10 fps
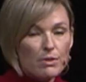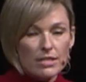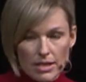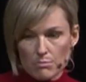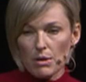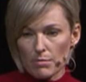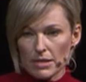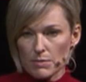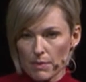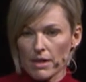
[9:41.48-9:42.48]
assign public
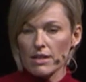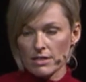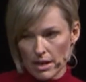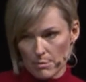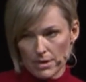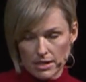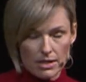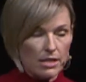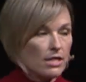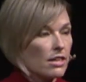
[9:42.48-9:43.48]
speaking assignments and
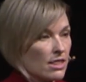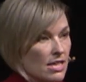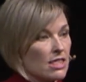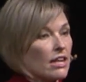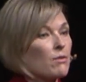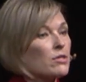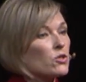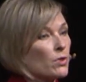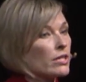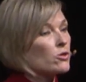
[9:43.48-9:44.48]
think that I was
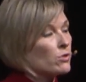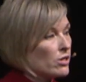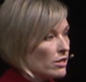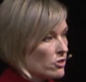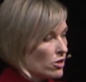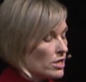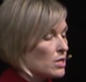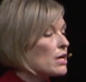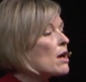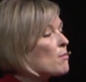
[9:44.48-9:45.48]
doing due diligence.
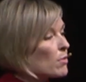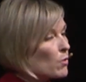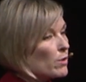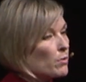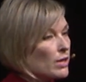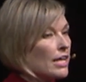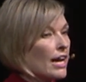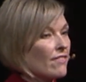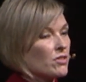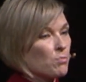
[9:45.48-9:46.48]
But we really
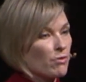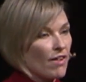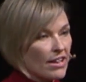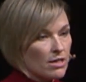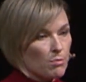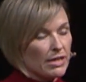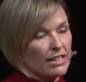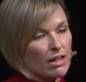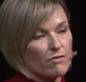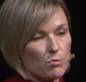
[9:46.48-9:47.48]
have to provide them with that
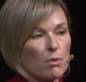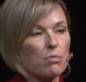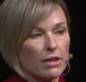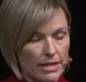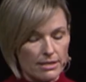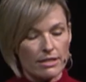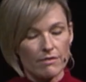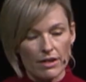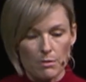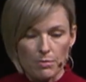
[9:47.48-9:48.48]
comfortable place to
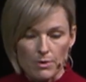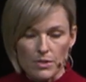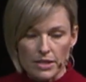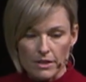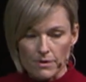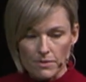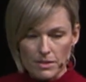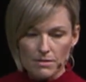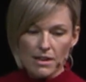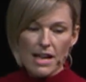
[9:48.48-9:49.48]
develop those skills.
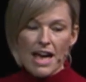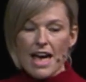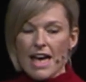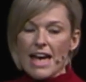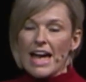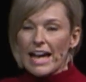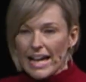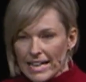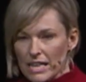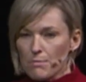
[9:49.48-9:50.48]

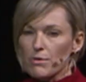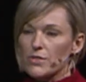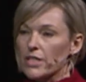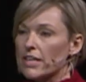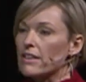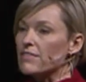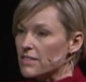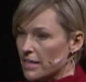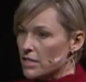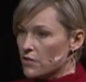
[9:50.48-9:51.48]
80% of
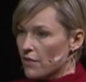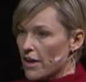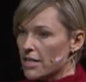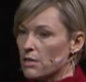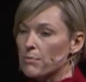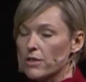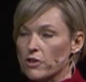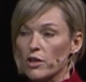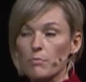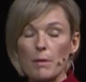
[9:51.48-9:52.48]
stage fright can be cured by